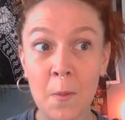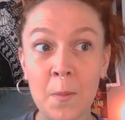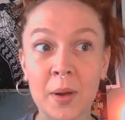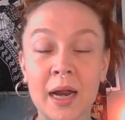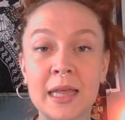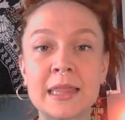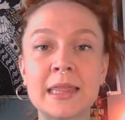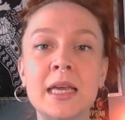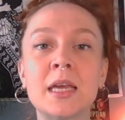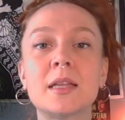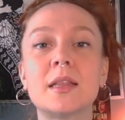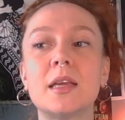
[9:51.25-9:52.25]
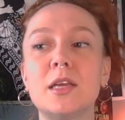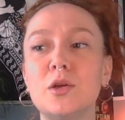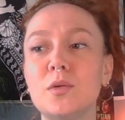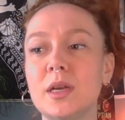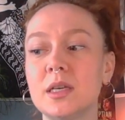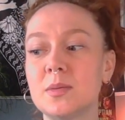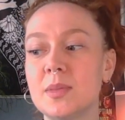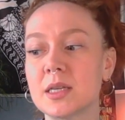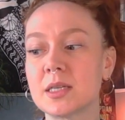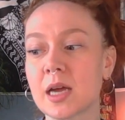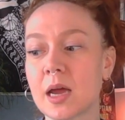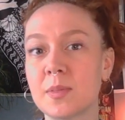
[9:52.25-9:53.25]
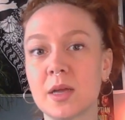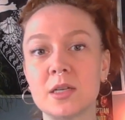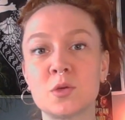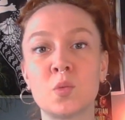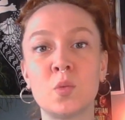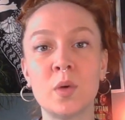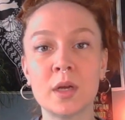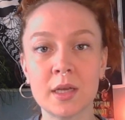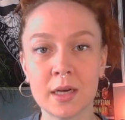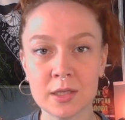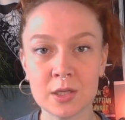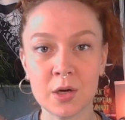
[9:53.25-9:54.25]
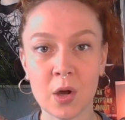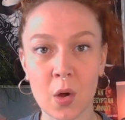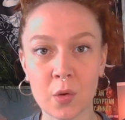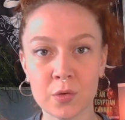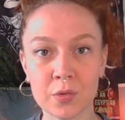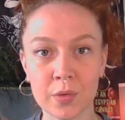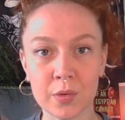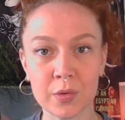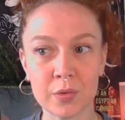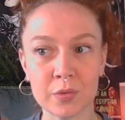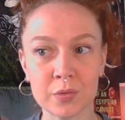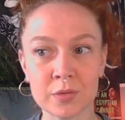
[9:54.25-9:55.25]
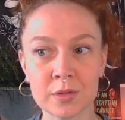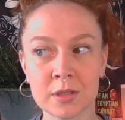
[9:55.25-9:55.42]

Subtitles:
But I think that you need to be the type that is willing to go through